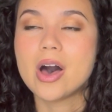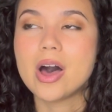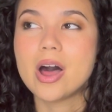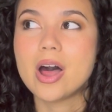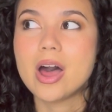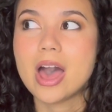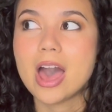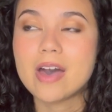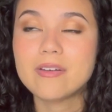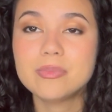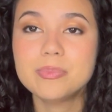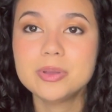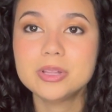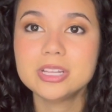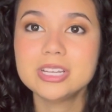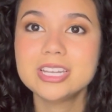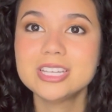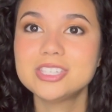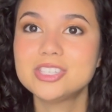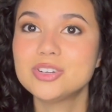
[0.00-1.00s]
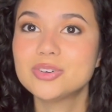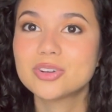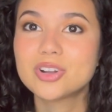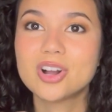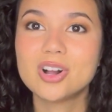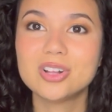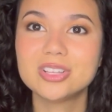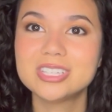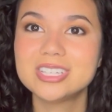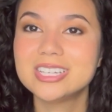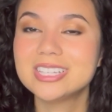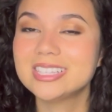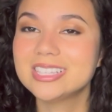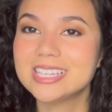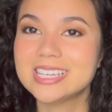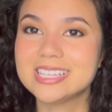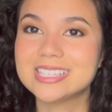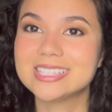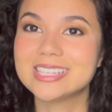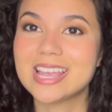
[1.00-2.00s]
have abilities, you're called an
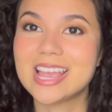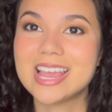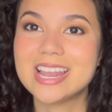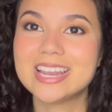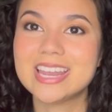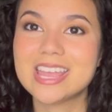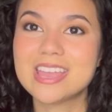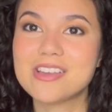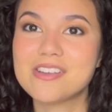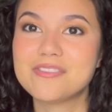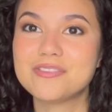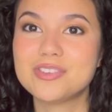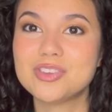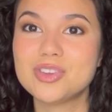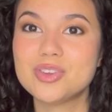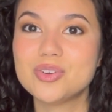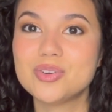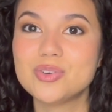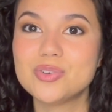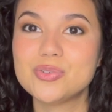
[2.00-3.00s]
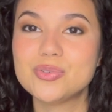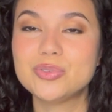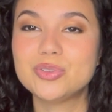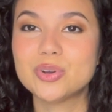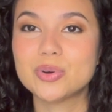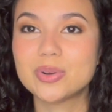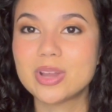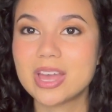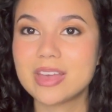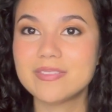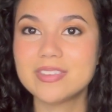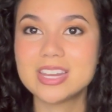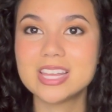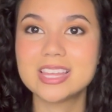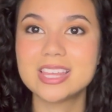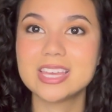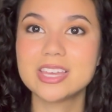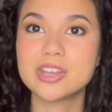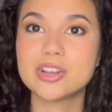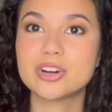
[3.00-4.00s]
elite, and if you don't have
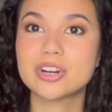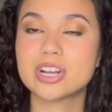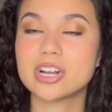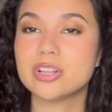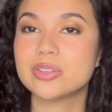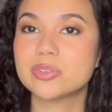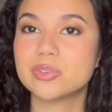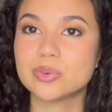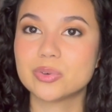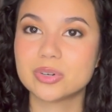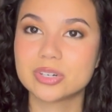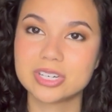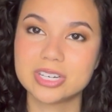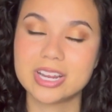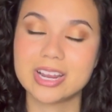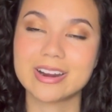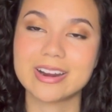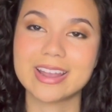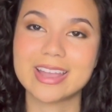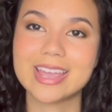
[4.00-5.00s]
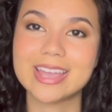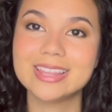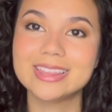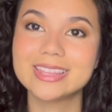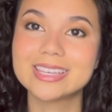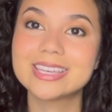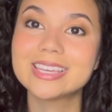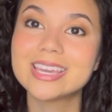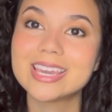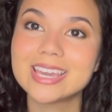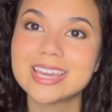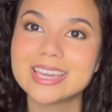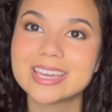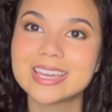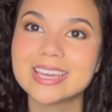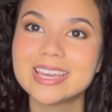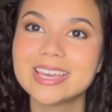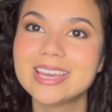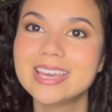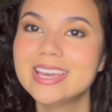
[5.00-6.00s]
anything, you're called an ordinary. And the
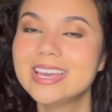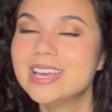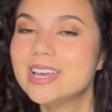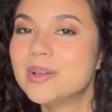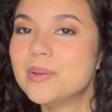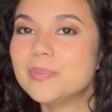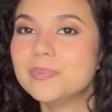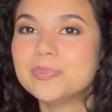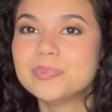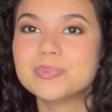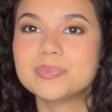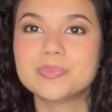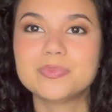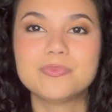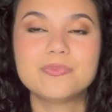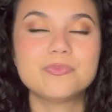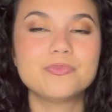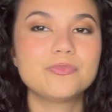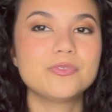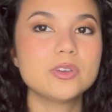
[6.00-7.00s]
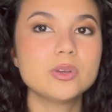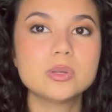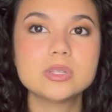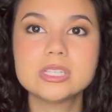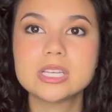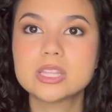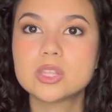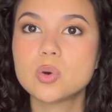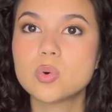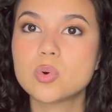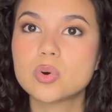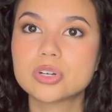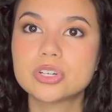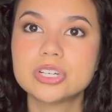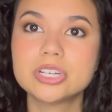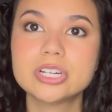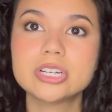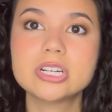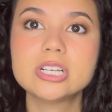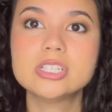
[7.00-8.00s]
king feels like the
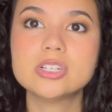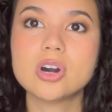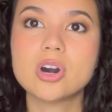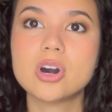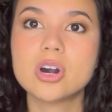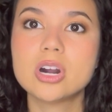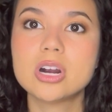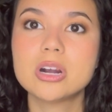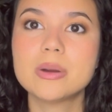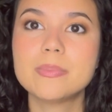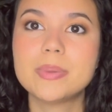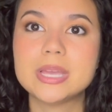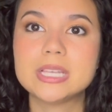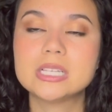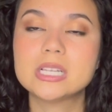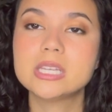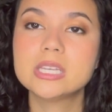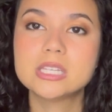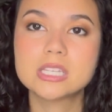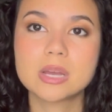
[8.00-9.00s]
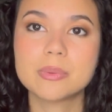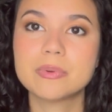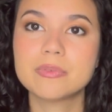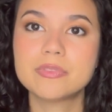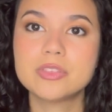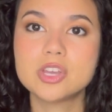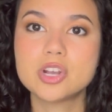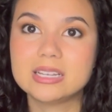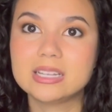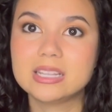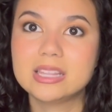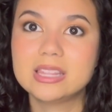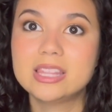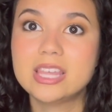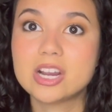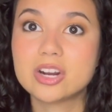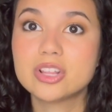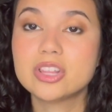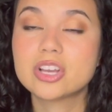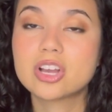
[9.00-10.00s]
ordinaries are basically scum of the earth.
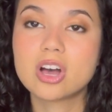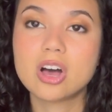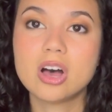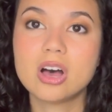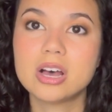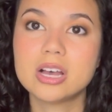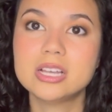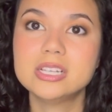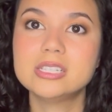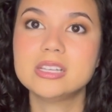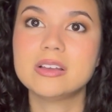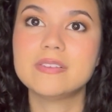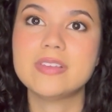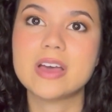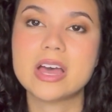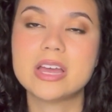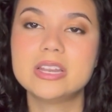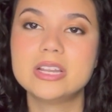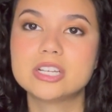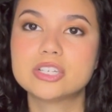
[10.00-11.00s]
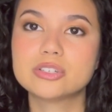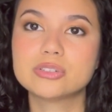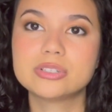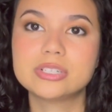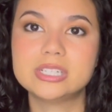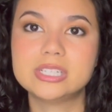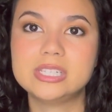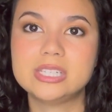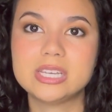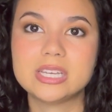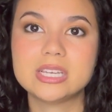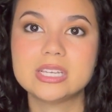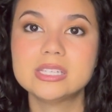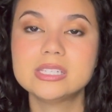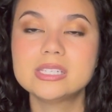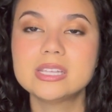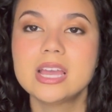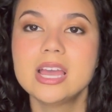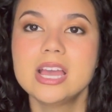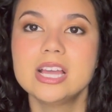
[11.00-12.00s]
They're the cause of that initial
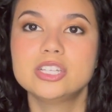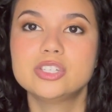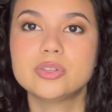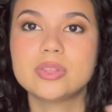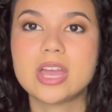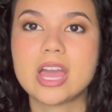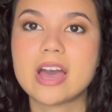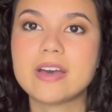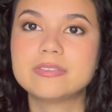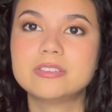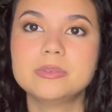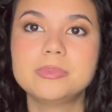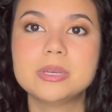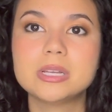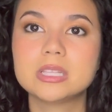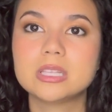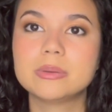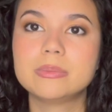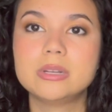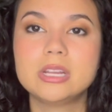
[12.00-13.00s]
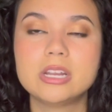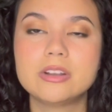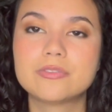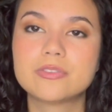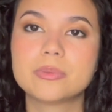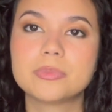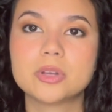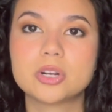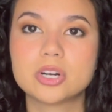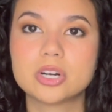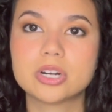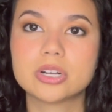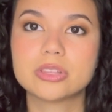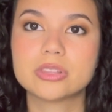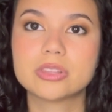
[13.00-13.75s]
disease, so they have to be eliminated from the earth.